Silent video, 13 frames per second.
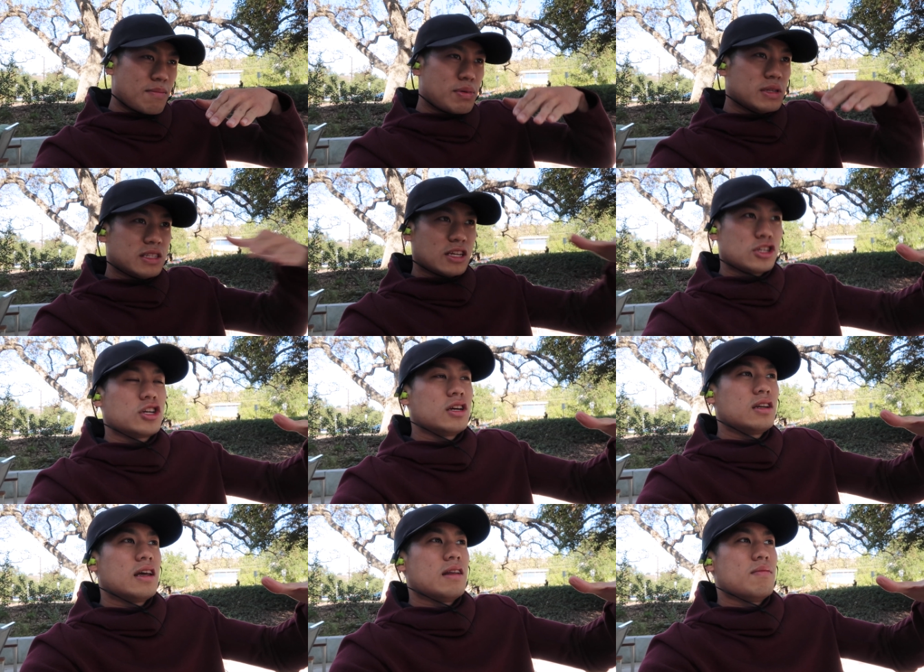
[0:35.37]

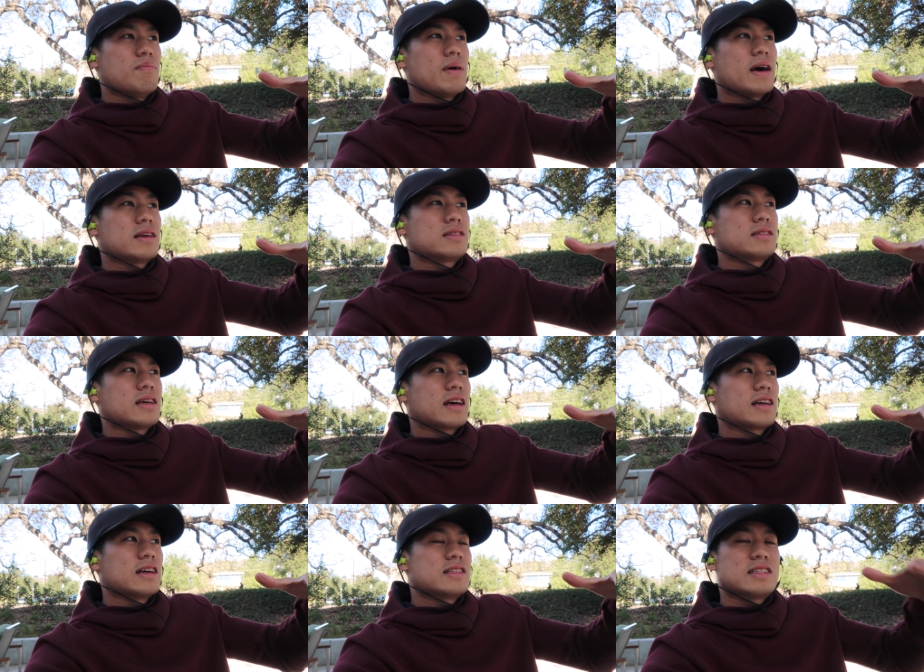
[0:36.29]
position and best,
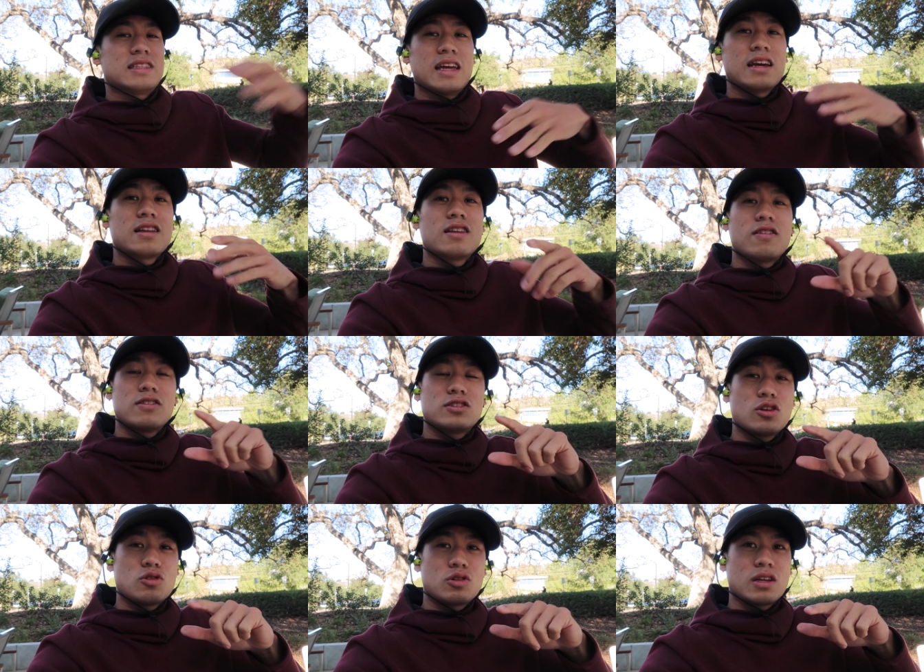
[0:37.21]
I guess, state
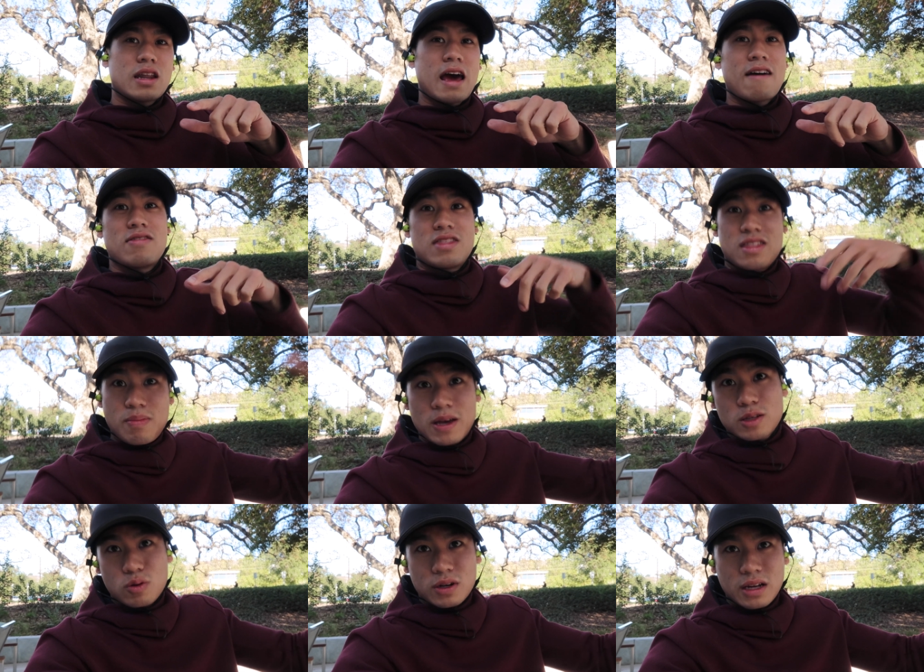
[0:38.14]
so you could have the
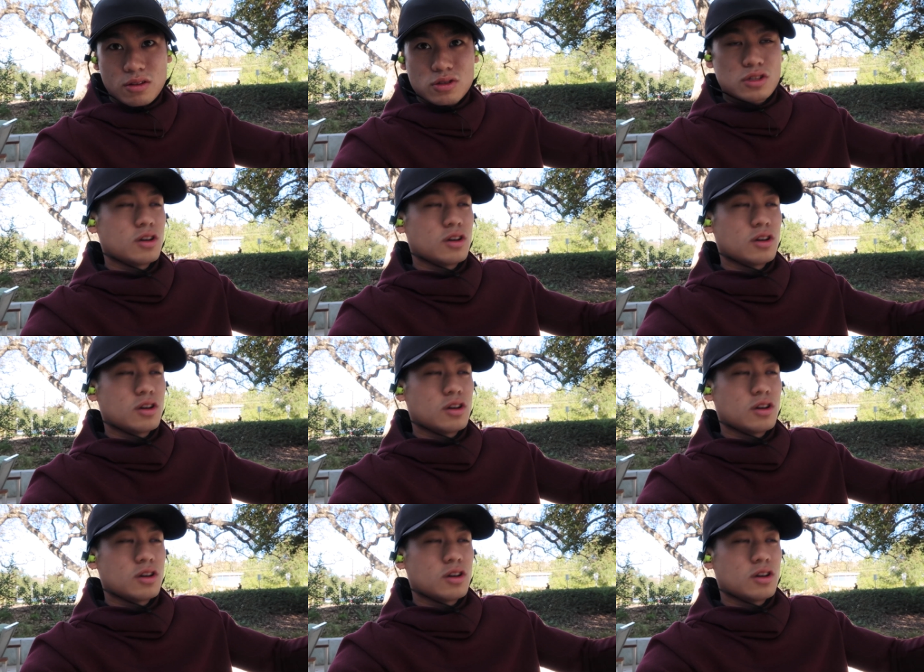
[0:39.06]
best workout.